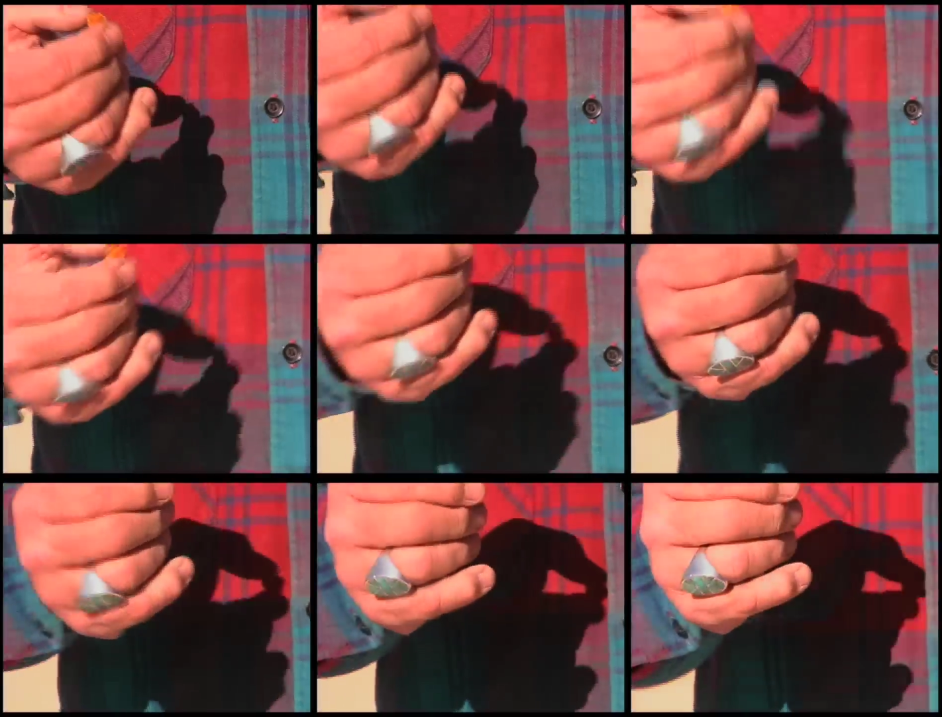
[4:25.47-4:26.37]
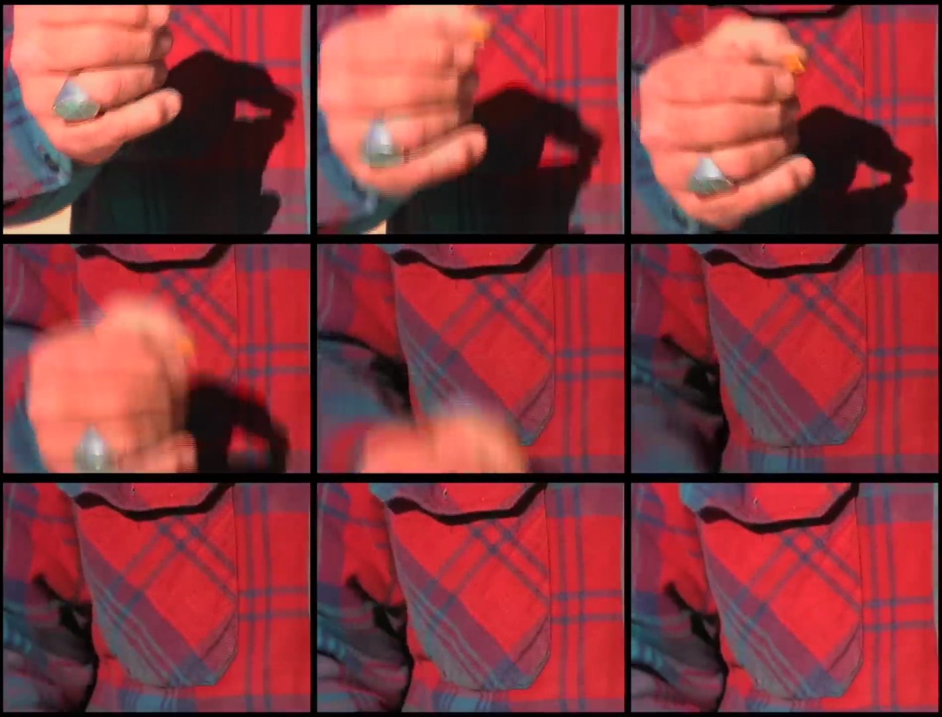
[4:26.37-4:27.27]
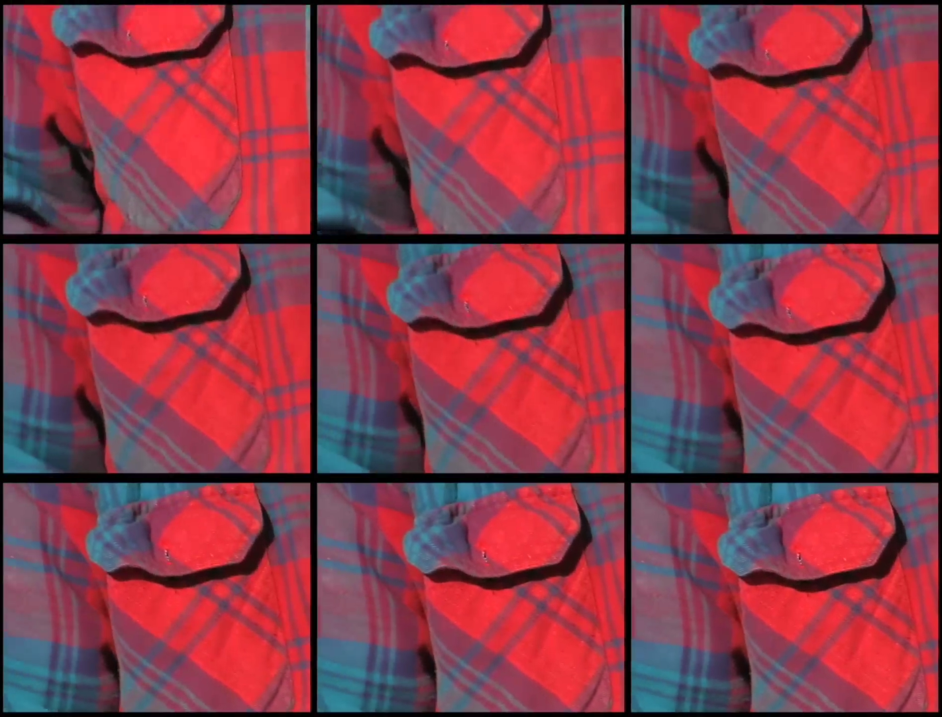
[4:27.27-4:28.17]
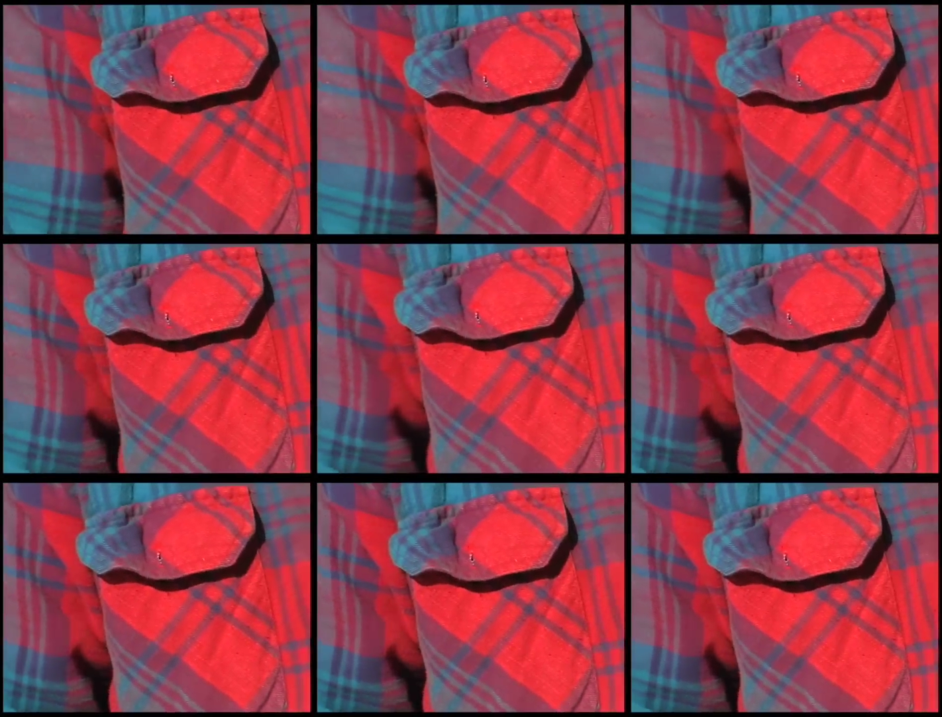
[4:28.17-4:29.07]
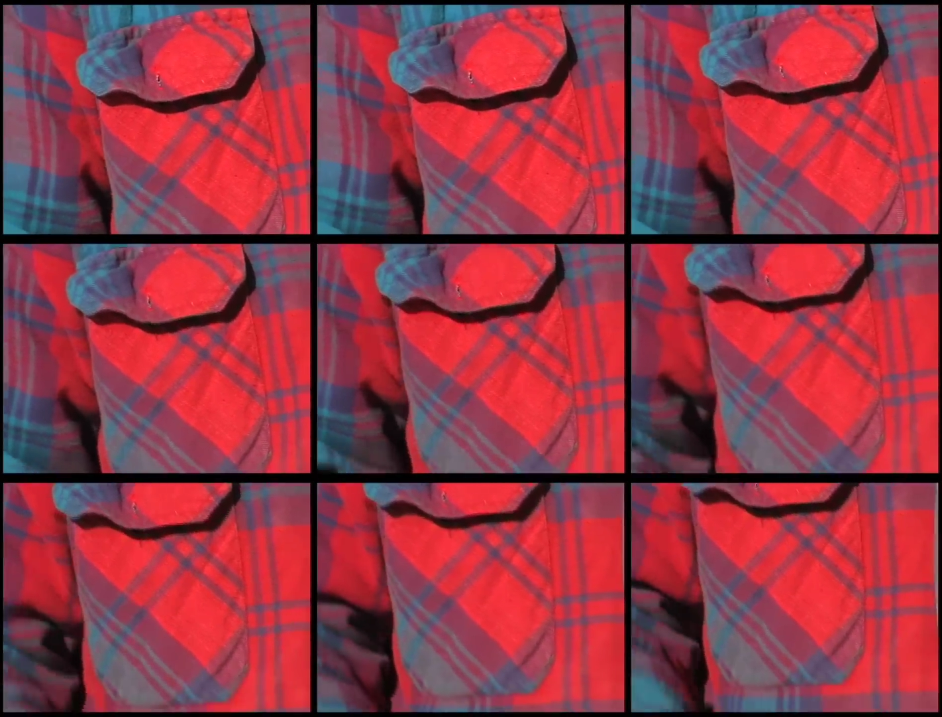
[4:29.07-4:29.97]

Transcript: No face is visible, so there are no lips to read.